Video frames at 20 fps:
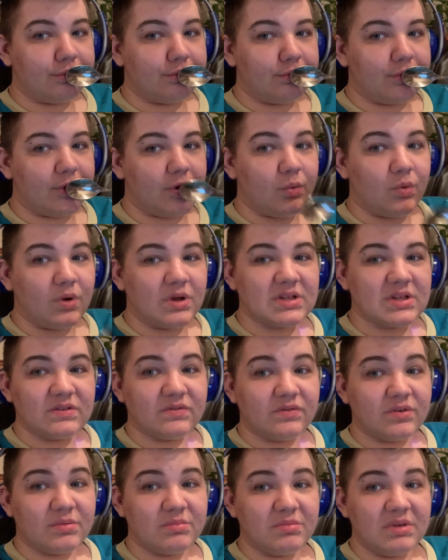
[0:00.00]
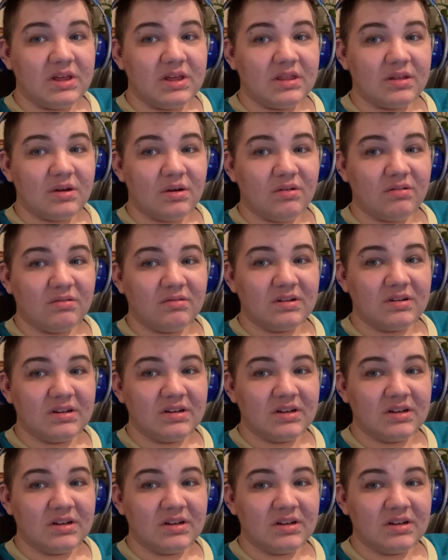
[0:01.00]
It wasn't for me though,